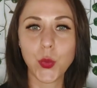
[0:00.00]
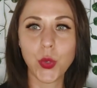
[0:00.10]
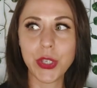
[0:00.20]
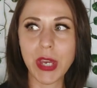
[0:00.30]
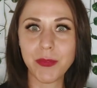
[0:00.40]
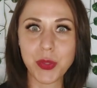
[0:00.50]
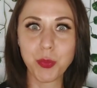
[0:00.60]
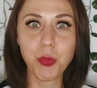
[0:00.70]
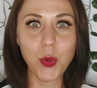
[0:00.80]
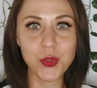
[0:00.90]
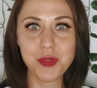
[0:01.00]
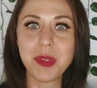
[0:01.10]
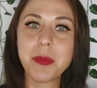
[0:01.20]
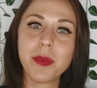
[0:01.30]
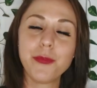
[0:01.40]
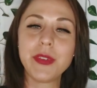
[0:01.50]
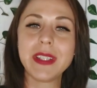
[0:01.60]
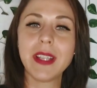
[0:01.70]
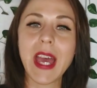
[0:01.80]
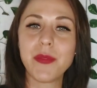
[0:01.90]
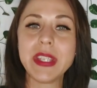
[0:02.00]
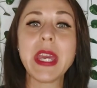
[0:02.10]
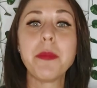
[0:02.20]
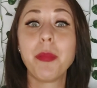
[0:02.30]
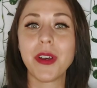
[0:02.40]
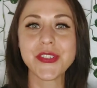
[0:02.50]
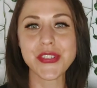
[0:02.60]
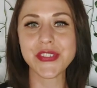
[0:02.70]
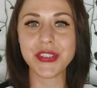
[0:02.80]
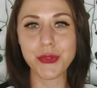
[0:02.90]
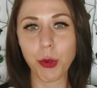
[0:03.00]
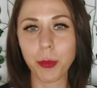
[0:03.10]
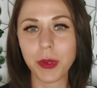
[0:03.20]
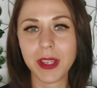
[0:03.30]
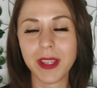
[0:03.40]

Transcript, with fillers: where you have the most people having imposter syndrome.